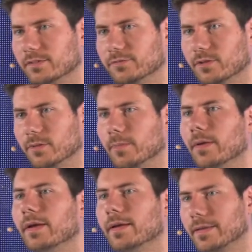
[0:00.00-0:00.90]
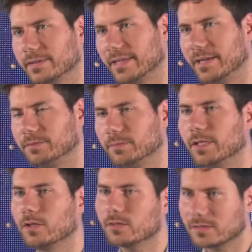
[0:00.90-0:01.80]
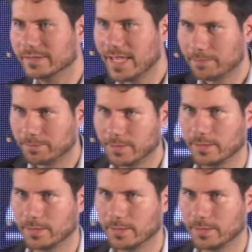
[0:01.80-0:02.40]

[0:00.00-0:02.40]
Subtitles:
from debt, because debt